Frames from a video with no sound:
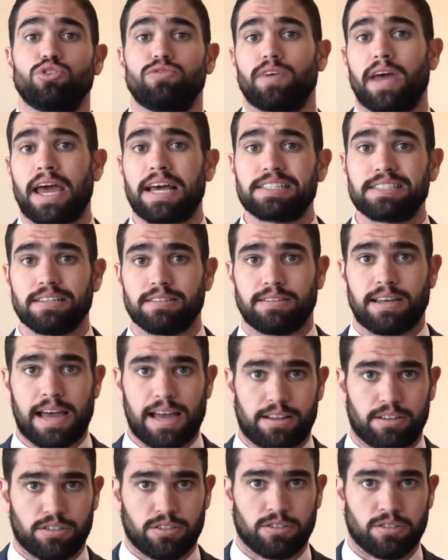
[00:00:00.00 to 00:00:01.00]
of exit
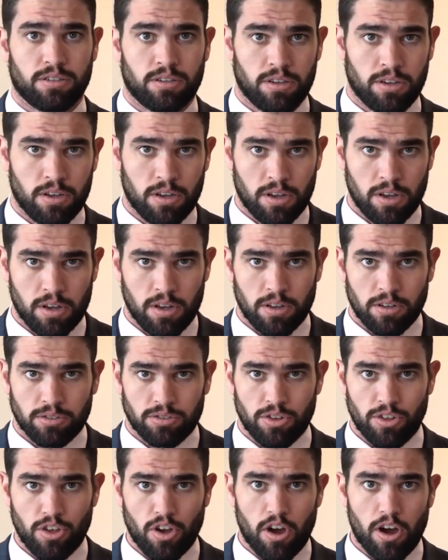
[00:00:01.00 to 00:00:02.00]
tax
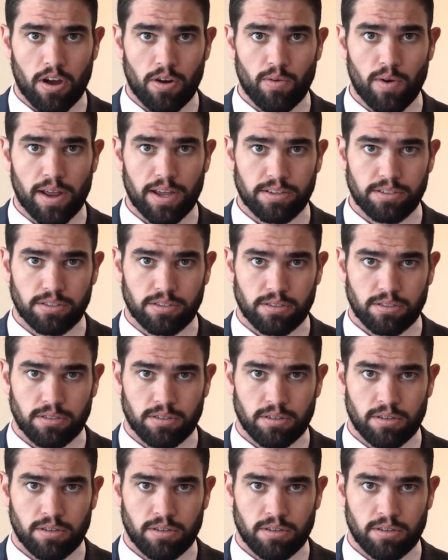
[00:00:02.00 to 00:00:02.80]
to the IRS.